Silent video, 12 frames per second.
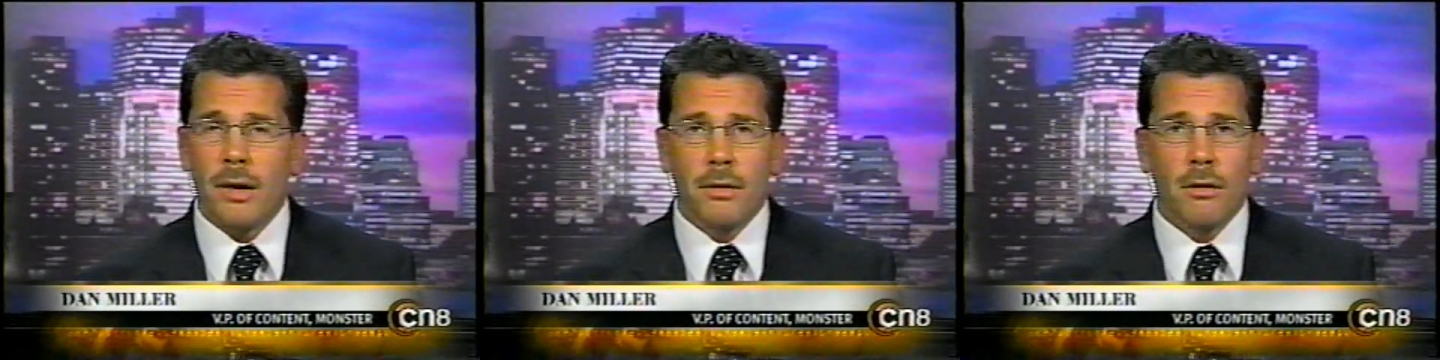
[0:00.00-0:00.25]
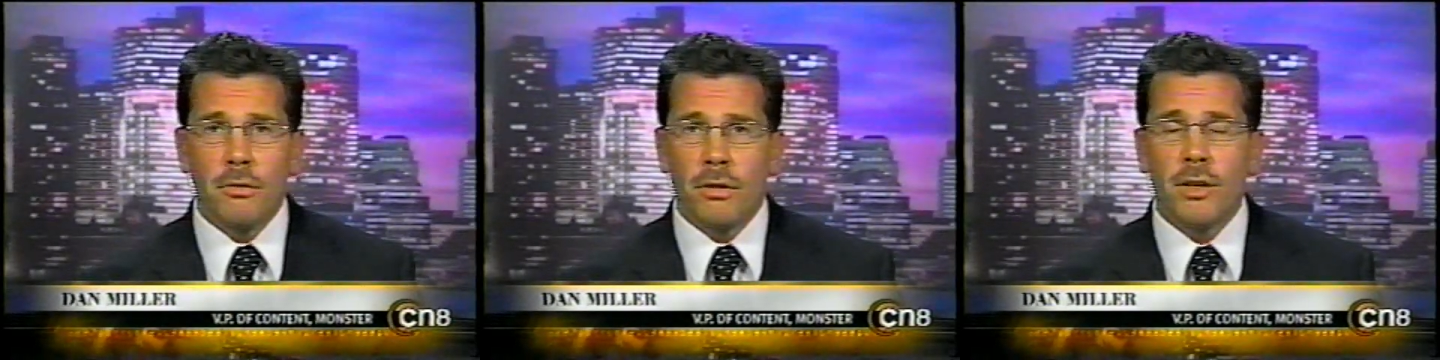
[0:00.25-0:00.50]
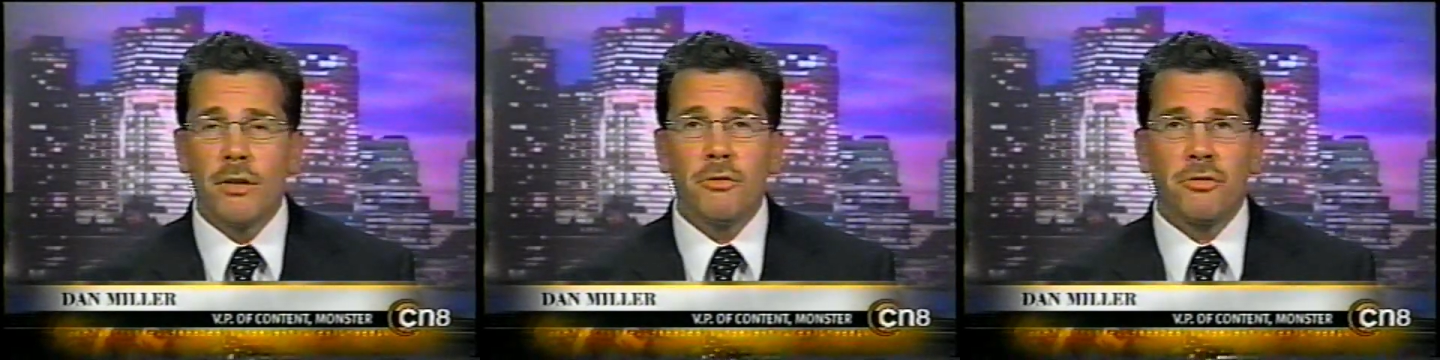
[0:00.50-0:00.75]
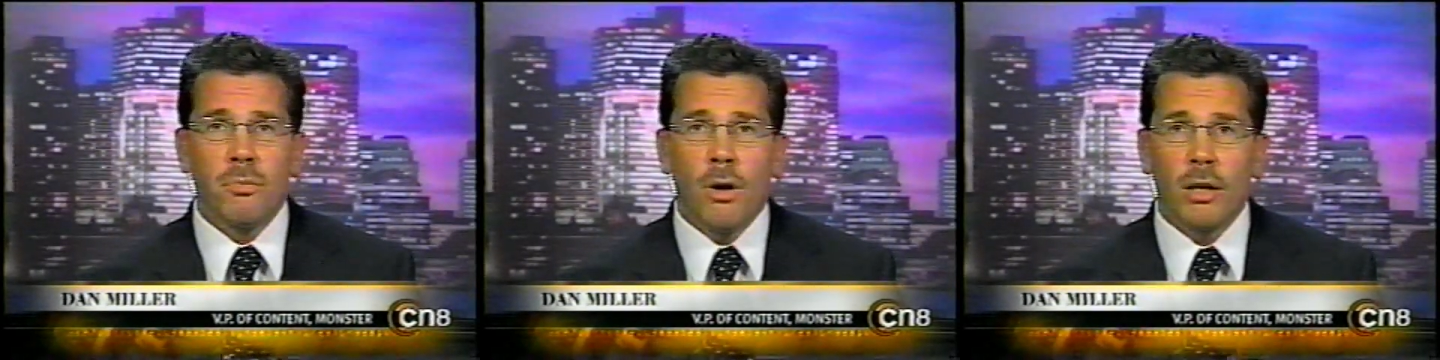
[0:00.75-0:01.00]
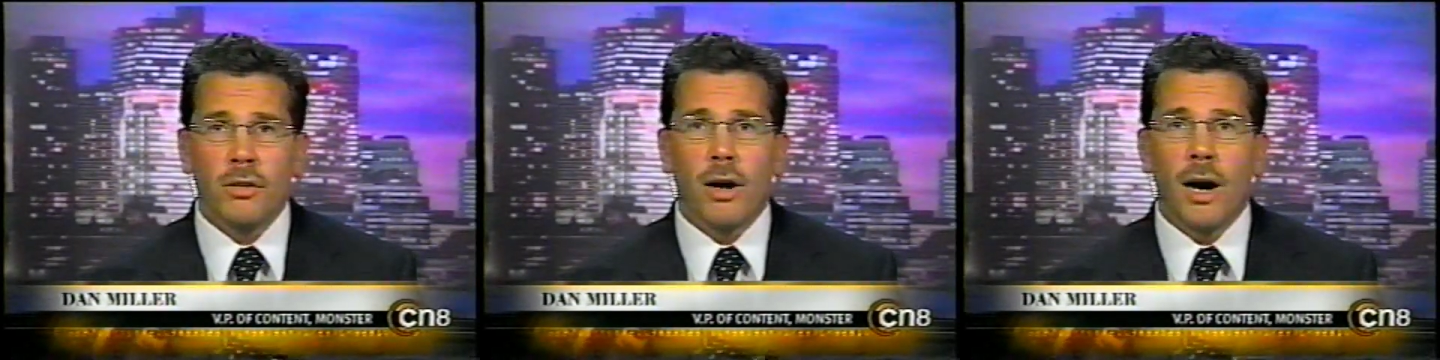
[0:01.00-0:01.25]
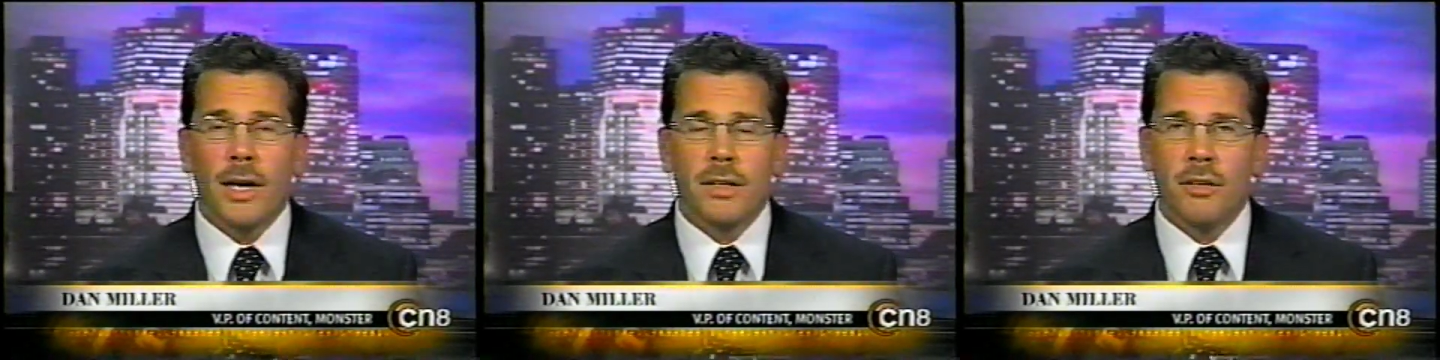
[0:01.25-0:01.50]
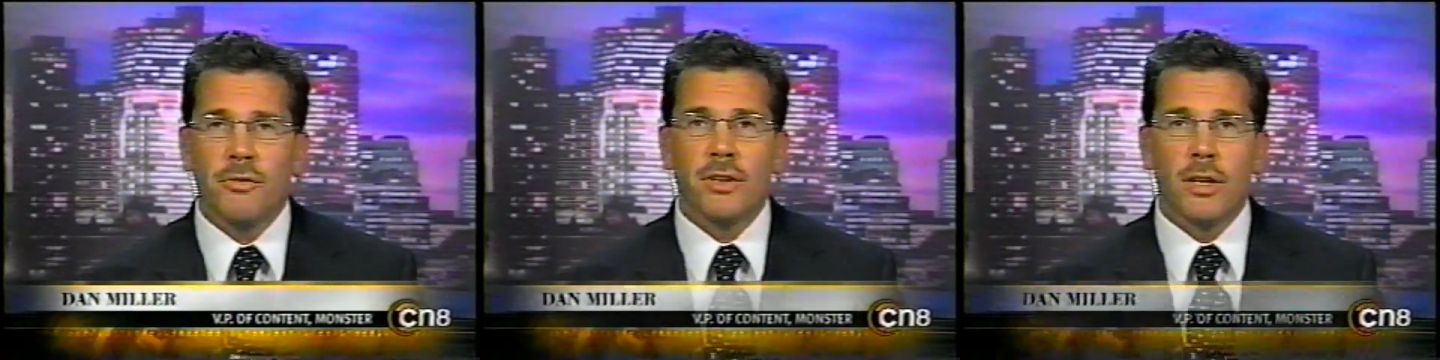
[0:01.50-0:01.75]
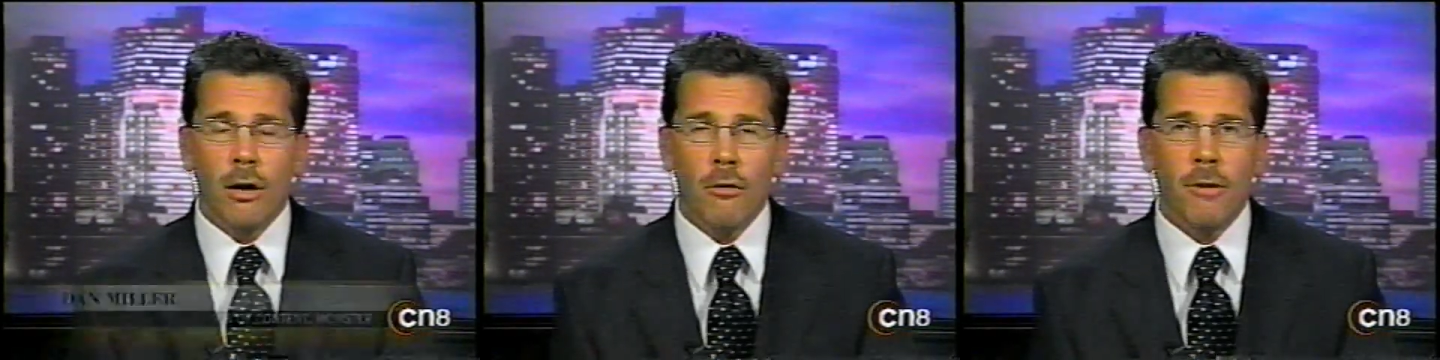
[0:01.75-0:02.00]
Don't use small talk.
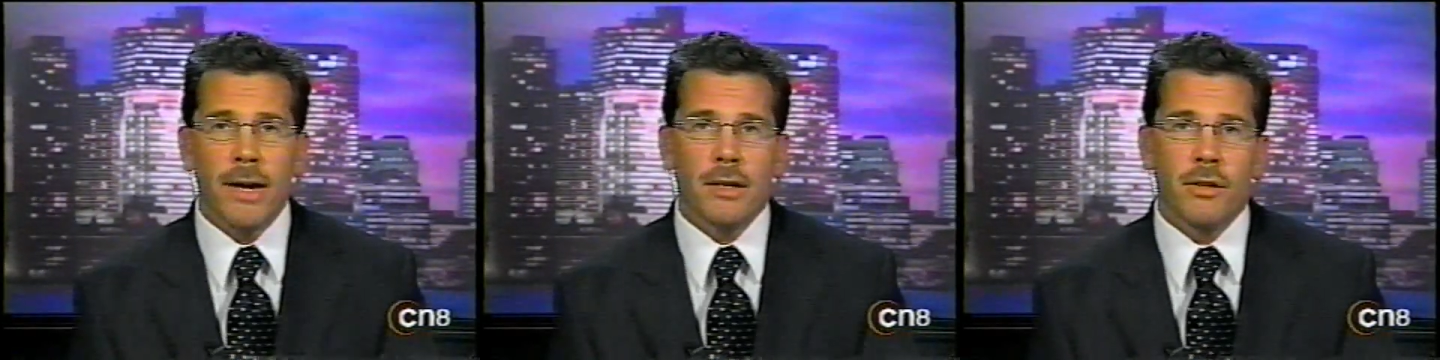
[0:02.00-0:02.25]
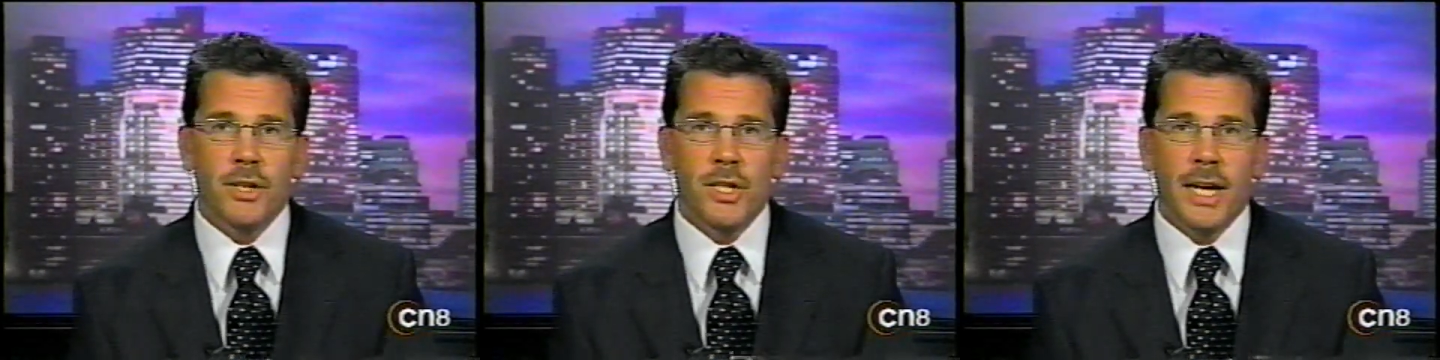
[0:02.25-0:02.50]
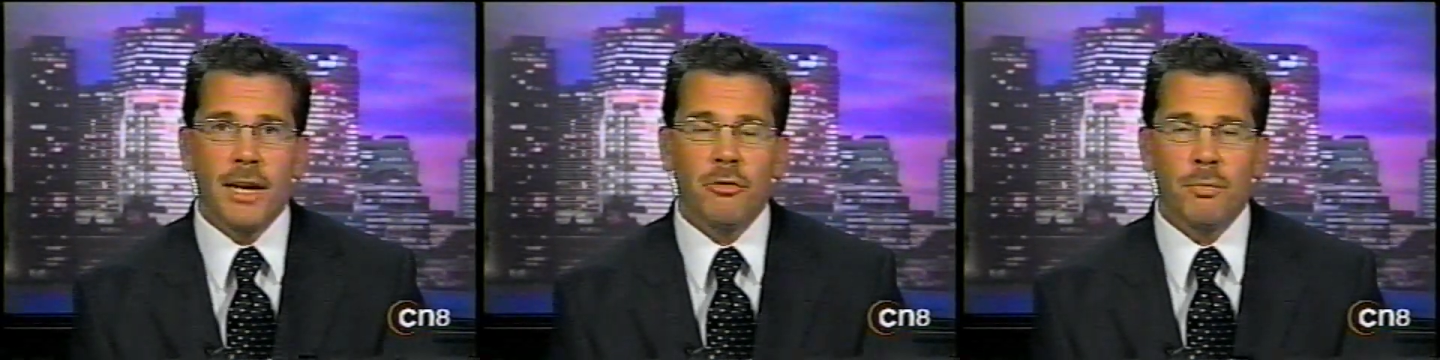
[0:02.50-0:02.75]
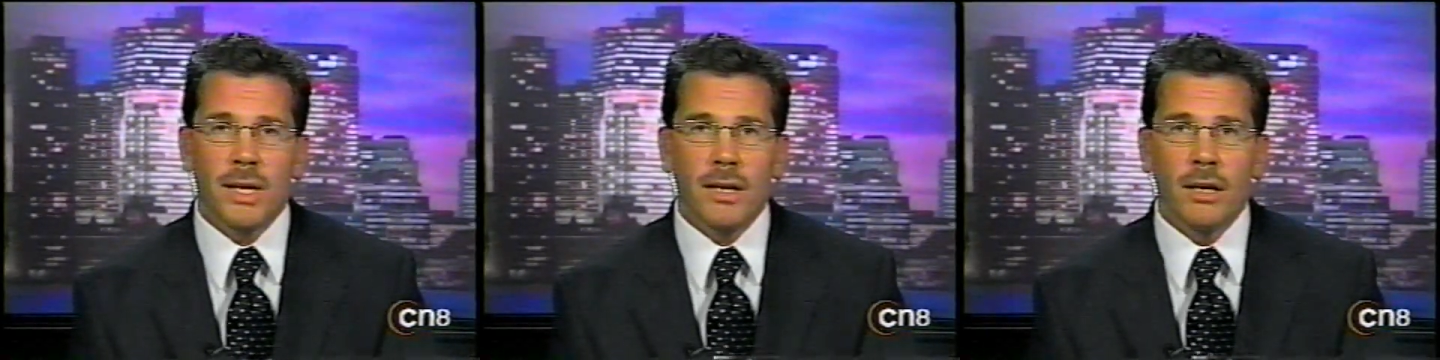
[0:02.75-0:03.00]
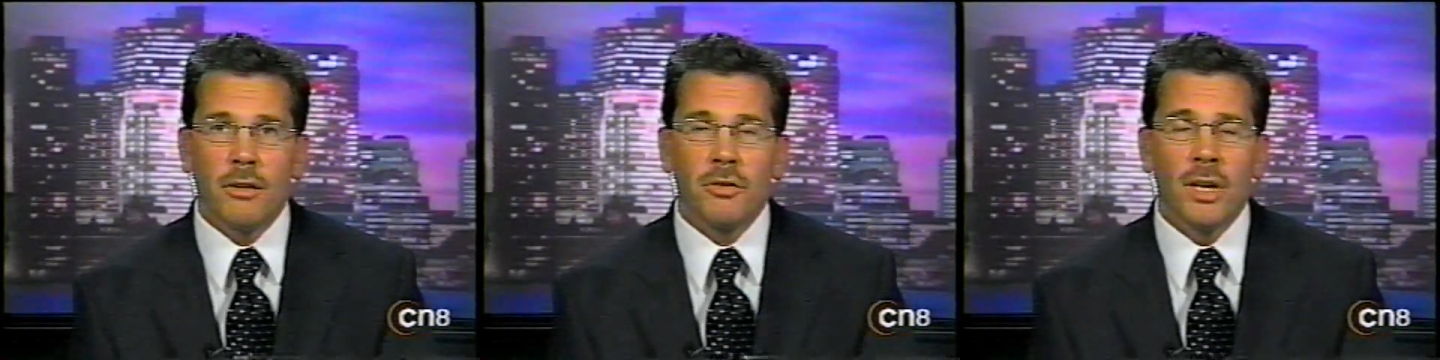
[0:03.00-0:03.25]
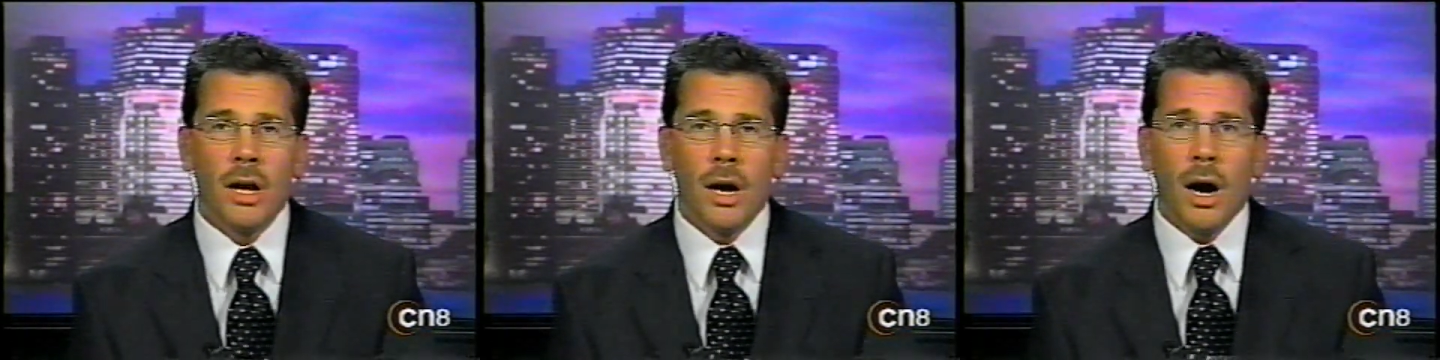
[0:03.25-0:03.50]
Just go right to the chase, because